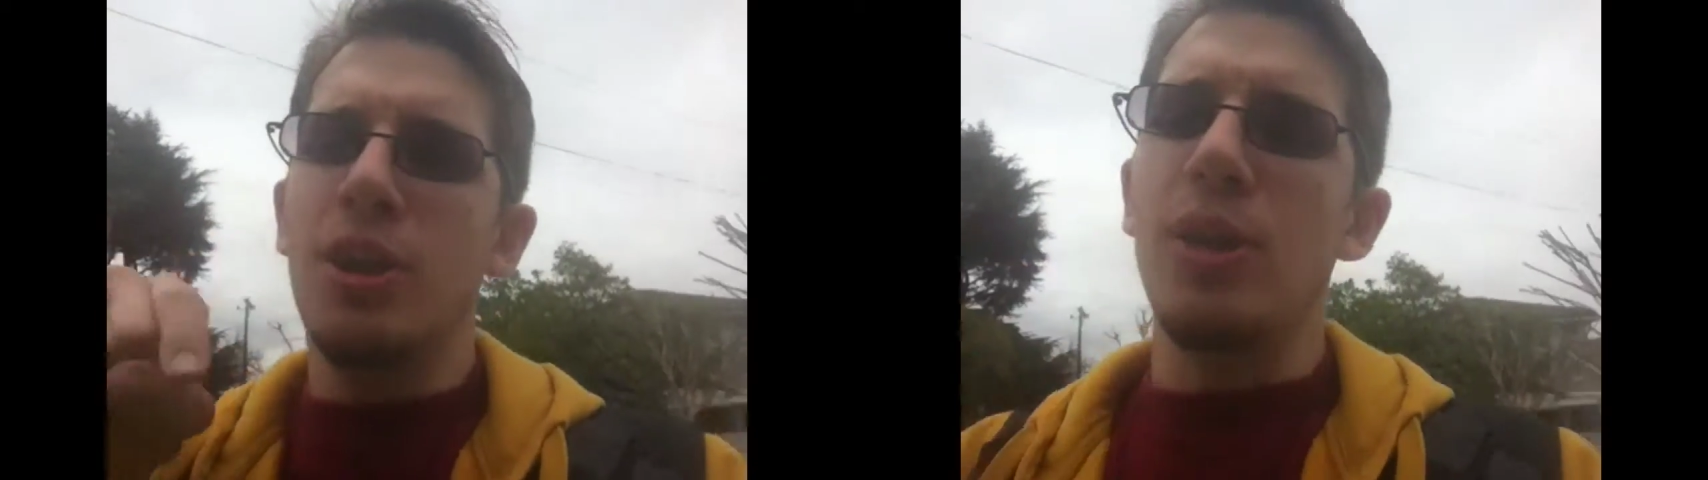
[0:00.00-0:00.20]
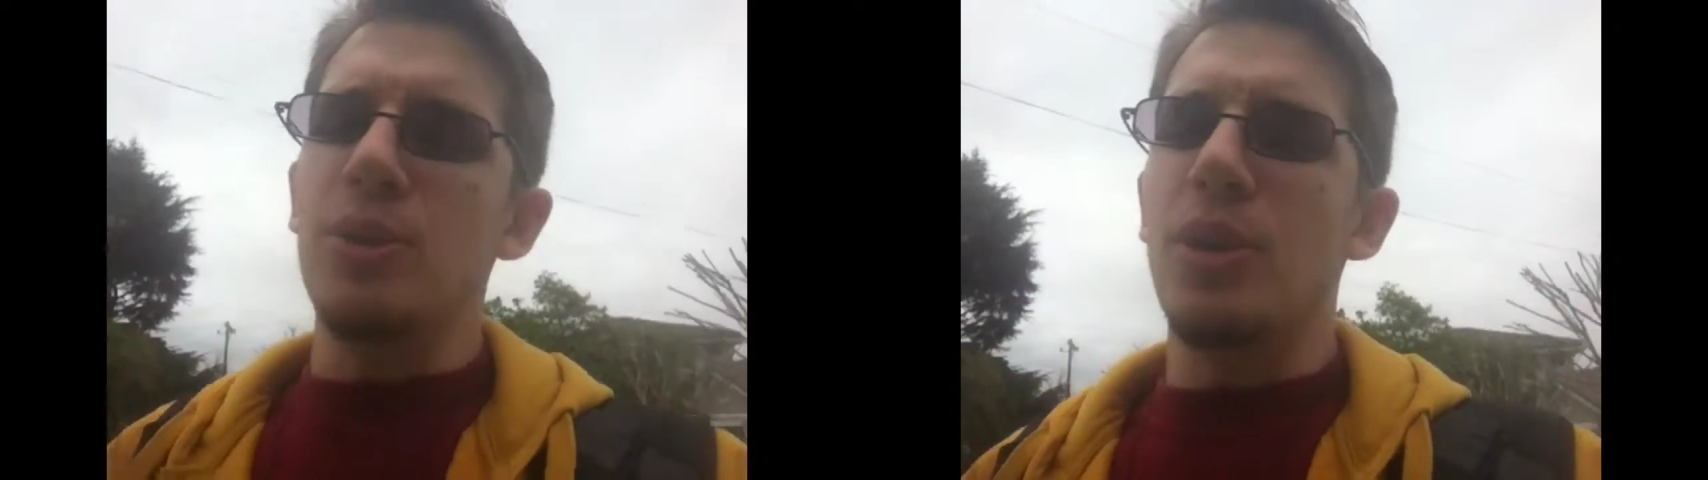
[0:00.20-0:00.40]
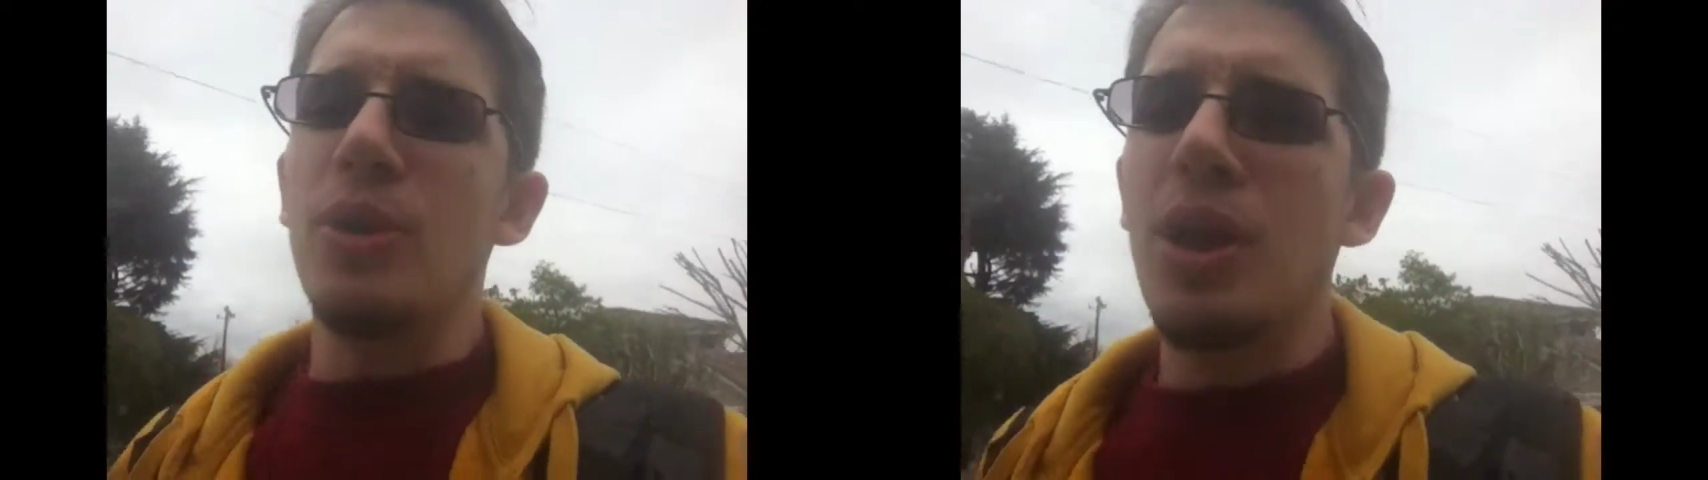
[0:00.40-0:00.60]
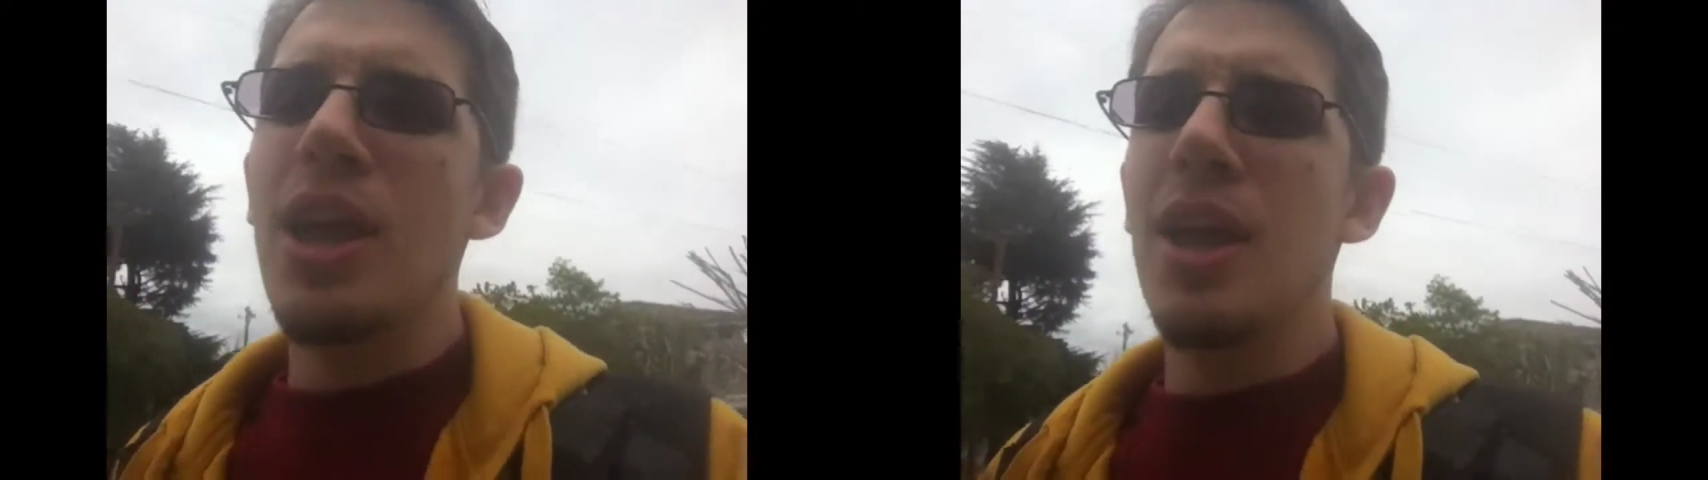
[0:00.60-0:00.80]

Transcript: logo.